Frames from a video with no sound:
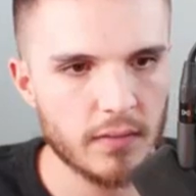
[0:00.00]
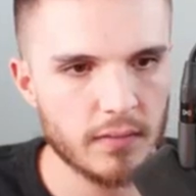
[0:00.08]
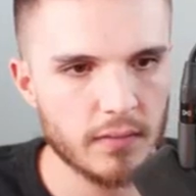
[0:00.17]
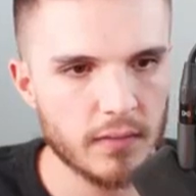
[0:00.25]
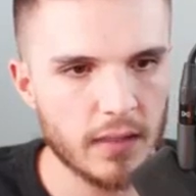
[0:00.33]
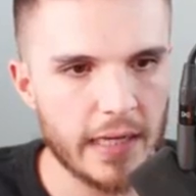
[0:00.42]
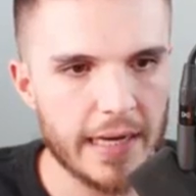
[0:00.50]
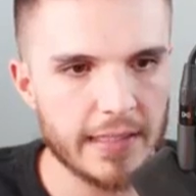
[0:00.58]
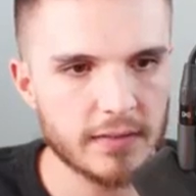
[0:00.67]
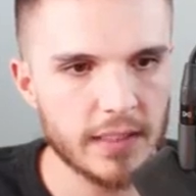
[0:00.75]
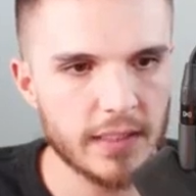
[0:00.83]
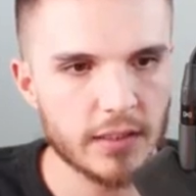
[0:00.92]
I
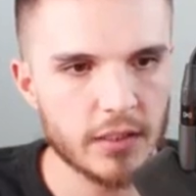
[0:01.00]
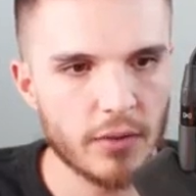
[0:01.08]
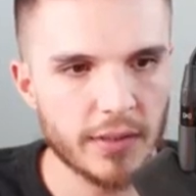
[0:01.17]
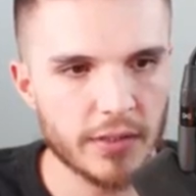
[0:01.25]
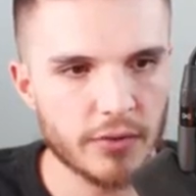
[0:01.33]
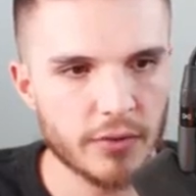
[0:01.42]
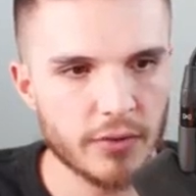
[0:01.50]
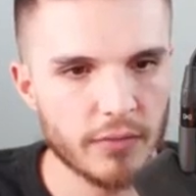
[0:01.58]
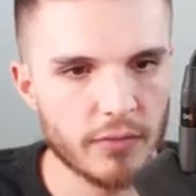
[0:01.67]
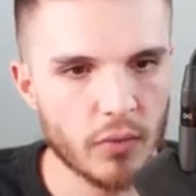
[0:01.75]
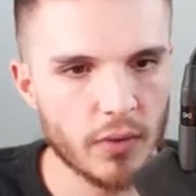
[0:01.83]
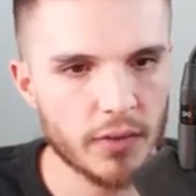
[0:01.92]
said, Going through
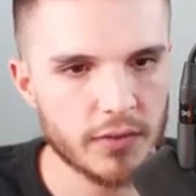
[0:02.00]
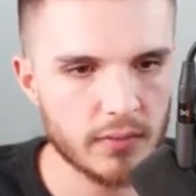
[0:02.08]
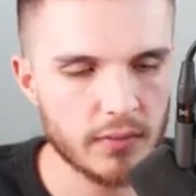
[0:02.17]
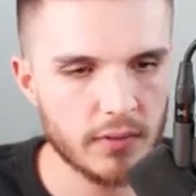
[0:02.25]
divorce.